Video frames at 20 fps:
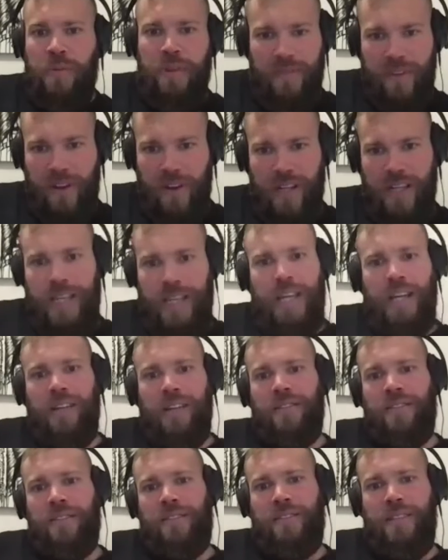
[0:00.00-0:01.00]
no
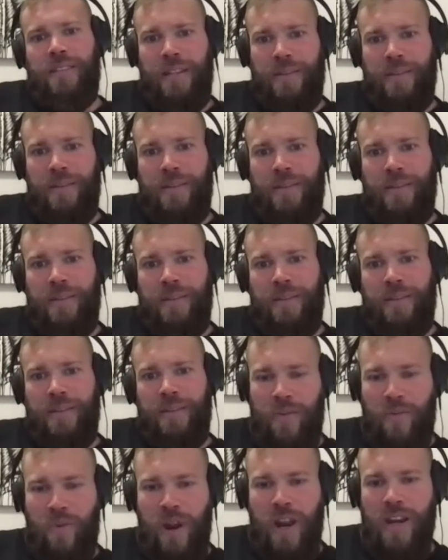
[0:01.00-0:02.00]
idea. Like start
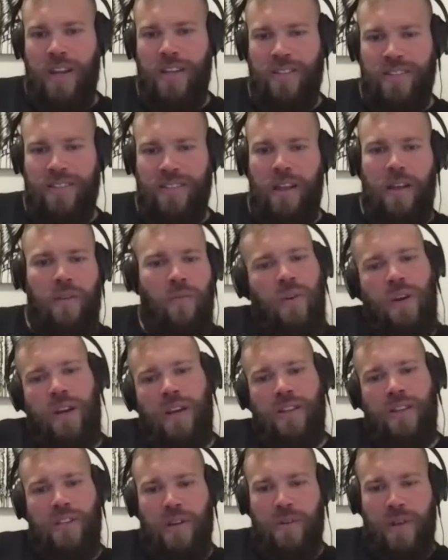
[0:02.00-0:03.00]
with like, what
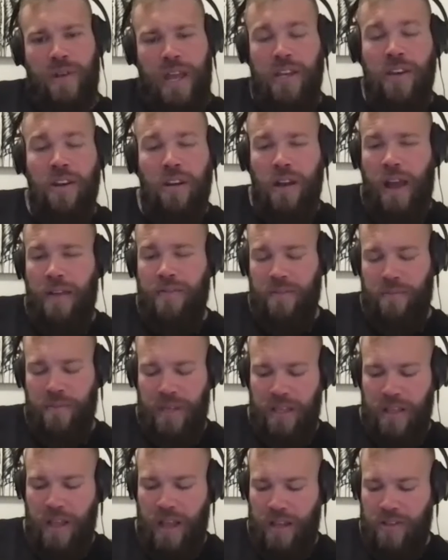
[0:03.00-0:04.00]
is your, and you don't have to
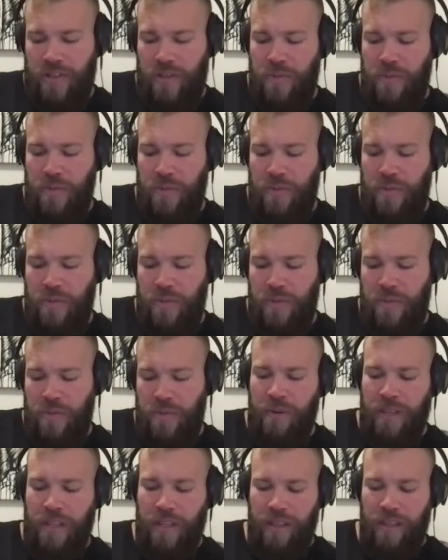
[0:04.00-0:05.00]
be like super
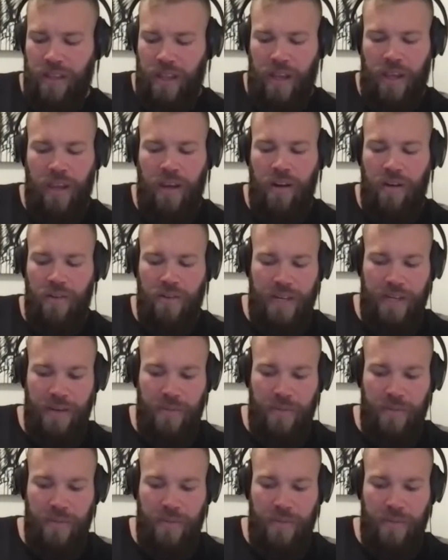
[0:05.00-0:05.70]
Rain Man with it. Like you don't need